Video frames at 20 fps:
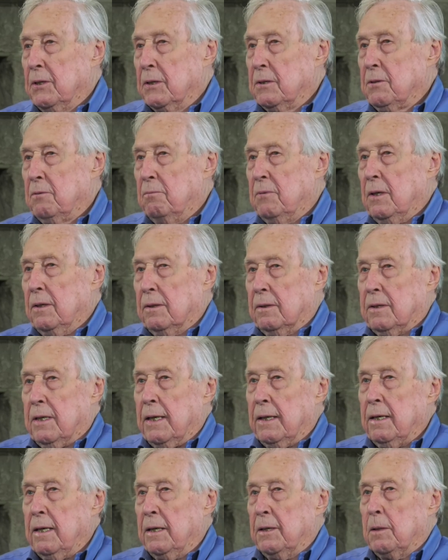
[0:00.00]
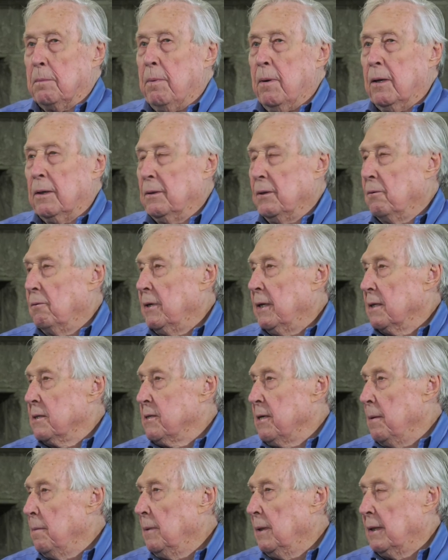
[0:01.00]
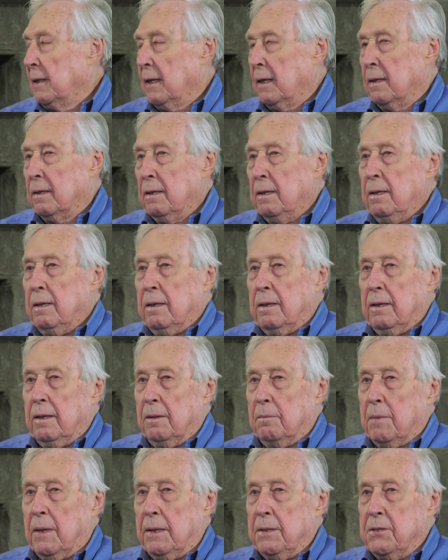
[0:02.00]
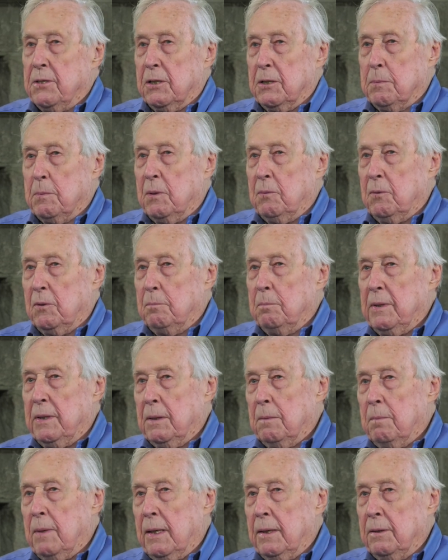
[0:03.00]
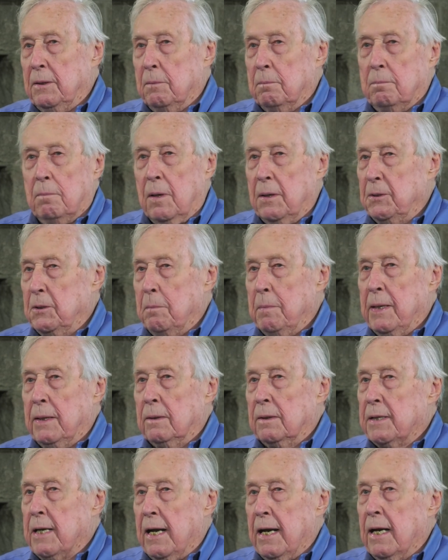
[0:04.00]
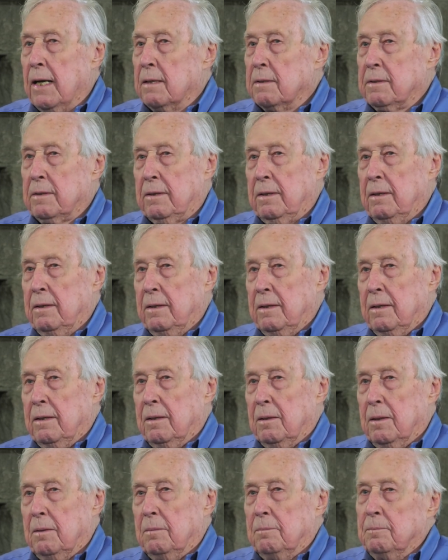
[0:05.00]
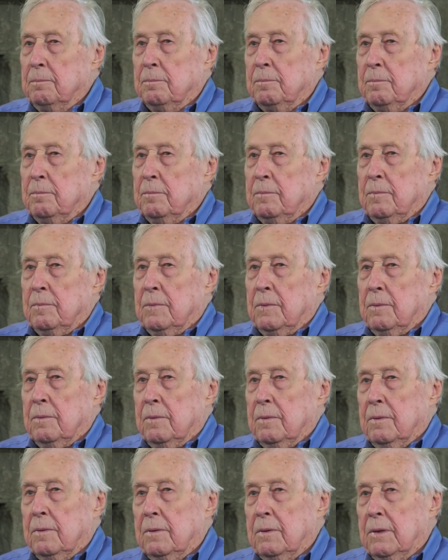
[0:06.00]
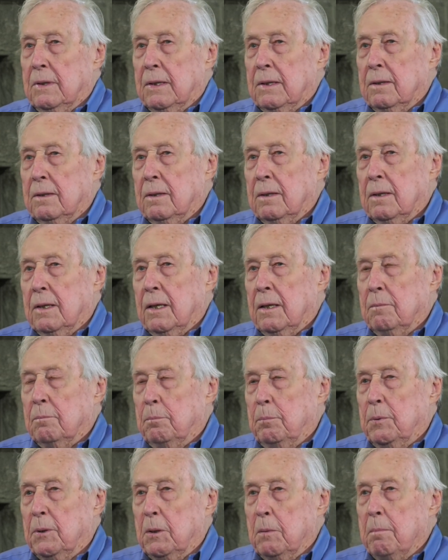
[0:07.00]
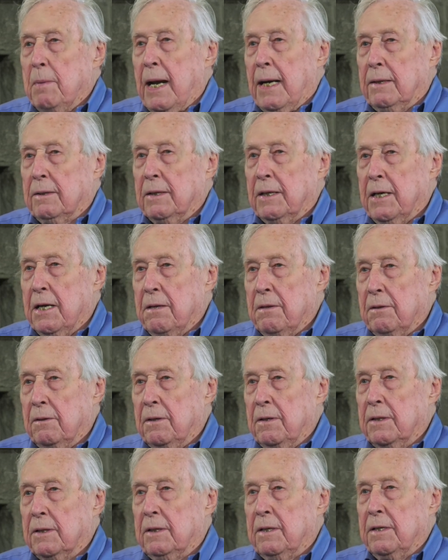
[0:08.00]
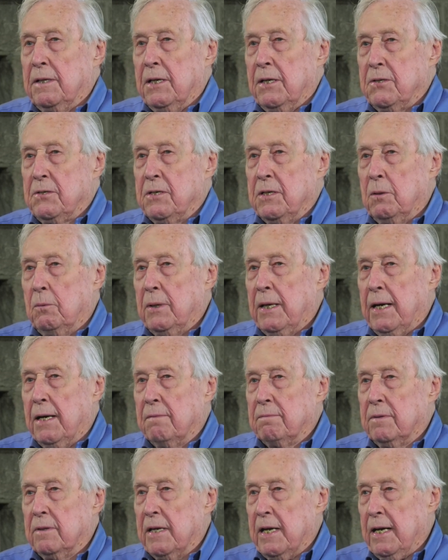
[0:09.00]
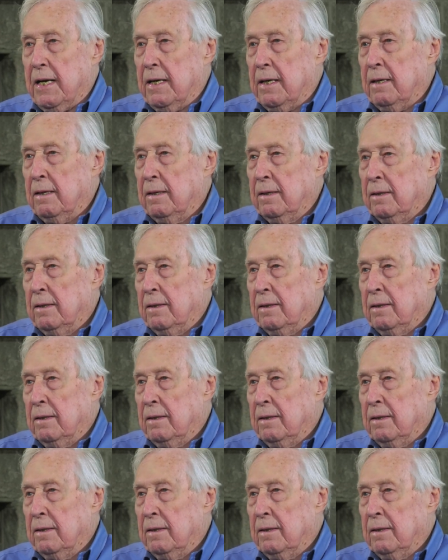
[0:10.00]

just taking it apart and reassembling it, in my judgment, would be a monumental task. Yeah, yeah, absolutely. And put it back together in the condition that we have today.